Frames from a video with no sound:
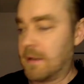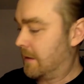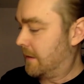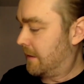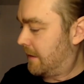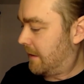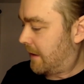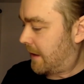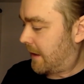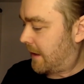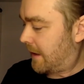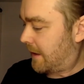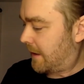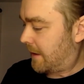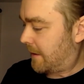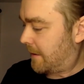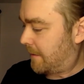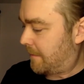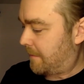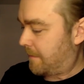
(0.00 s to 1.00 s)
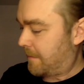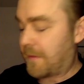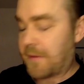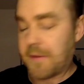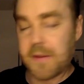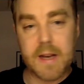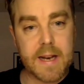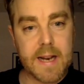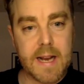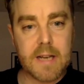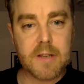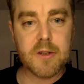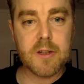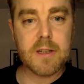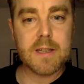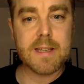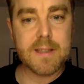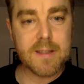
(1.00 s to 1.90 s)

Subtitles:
that actually